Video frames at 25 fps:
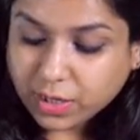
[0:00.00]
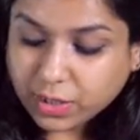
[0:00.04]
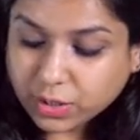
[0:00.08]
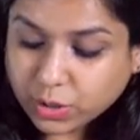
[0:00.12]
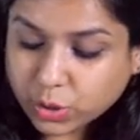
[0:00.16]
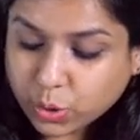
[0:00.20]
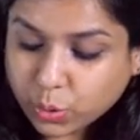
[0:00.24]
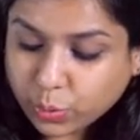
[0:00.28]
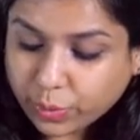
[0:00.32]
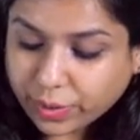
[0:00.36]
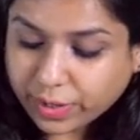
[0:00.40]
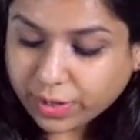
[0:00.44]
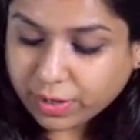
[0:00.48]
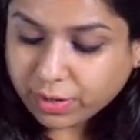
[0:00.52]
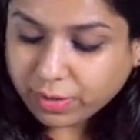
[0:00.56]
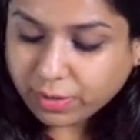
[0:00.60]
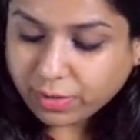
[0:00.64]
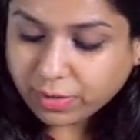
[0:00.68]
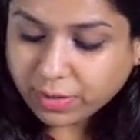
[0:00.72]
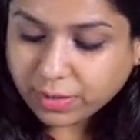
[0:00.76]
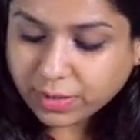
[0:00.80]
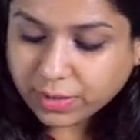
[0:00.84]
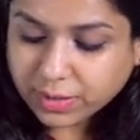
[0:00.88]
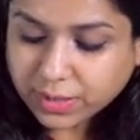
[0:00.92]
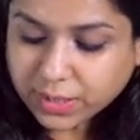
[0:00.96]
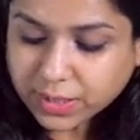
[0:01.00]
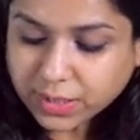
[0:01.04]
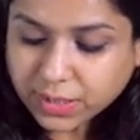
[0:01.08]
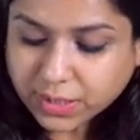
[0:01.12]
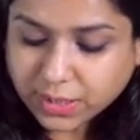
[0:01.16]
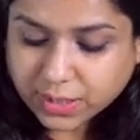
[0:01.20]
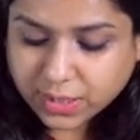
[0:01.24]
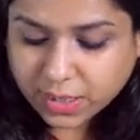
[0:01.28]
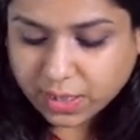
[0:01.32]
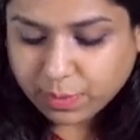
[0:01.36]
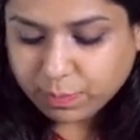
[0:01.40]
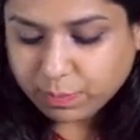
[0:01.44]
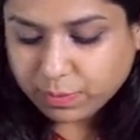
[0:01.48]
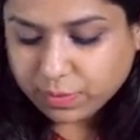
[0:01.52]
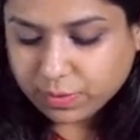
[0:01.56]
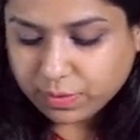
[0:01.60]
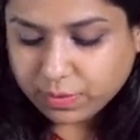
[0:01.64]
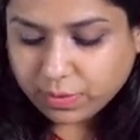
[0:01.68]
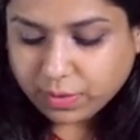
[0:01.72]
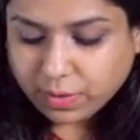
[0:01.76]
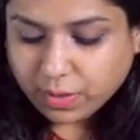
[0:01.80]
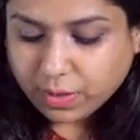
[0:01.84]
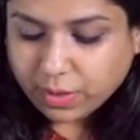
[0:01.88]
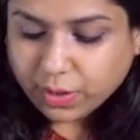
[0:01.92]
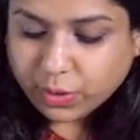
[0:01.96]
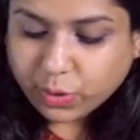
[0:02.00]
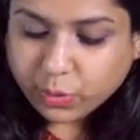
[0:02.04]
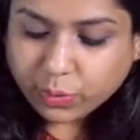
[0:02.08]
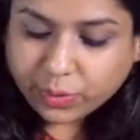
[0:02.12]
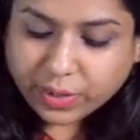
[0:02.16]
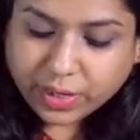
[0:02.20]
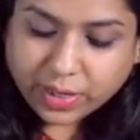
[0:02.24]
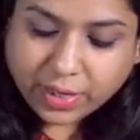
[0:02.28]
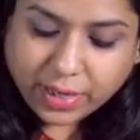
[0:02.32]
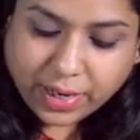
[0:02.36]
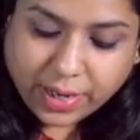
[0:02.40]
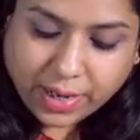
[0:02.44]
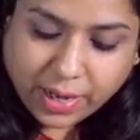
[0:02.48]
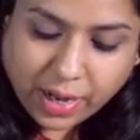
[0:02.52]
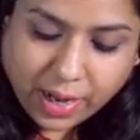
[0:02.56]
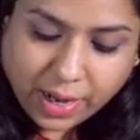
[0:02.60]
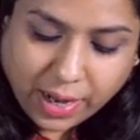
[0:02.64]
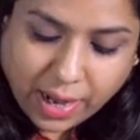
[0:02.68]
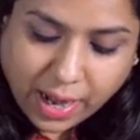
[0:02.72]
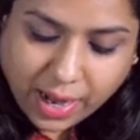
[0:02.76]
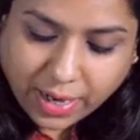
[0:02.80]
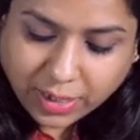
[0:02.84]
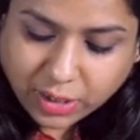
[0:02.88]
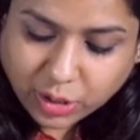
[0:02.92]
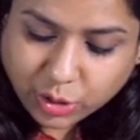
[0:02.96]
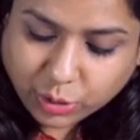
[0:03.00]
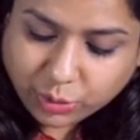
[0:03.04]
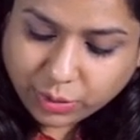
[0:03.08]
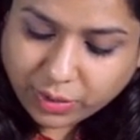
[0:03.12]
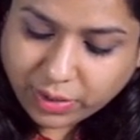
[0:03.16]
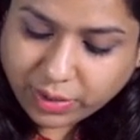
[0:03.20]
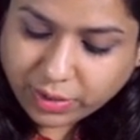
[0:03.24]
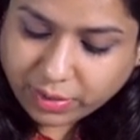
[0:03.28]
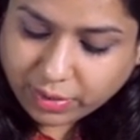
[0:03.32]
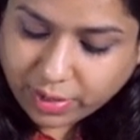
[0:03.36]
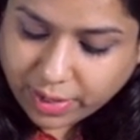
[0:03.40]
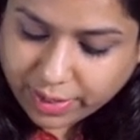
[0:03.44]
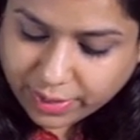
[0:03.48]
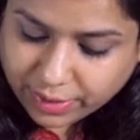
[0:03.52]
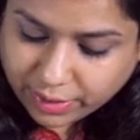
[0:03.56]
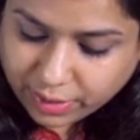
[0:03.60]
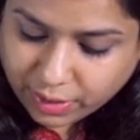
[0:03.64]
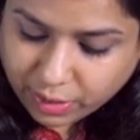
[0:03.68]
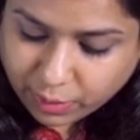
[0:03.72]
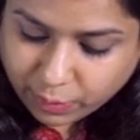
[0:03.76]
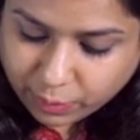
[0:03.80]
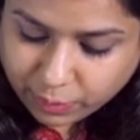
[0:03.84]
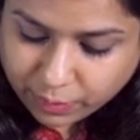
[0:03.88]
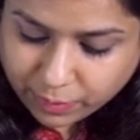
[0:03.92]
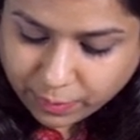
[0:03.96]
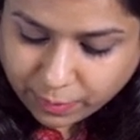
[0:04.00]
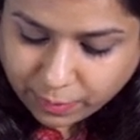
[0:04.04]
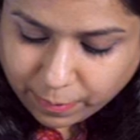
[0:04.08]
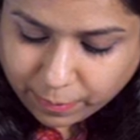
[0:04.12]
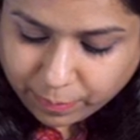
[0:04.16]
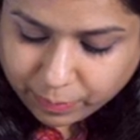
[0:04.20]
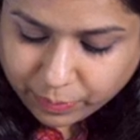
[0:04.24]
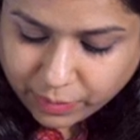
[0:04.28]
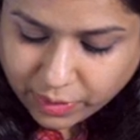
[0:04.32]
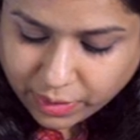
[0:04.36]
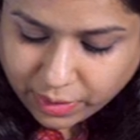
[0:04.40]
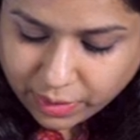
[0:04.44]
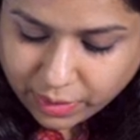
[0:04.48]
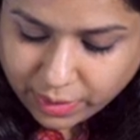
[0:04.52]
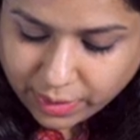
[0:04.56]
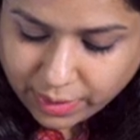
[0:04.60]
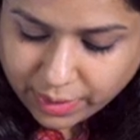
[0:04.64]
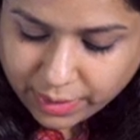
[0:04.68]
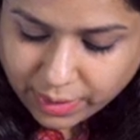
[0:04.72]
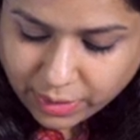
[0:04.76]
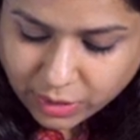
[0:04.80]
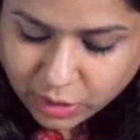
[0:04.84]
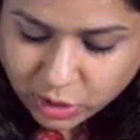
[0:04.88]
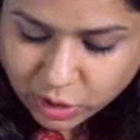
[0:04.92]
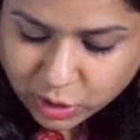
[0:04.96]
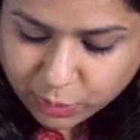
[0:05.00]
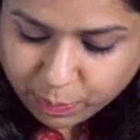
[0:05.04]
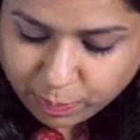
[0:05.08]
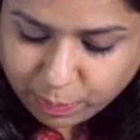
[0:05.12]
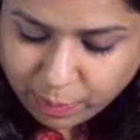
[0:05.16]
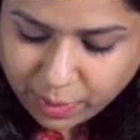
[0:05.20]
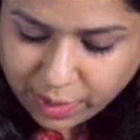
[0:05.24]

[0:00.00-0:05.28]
So here in this table, you can actually write down that H.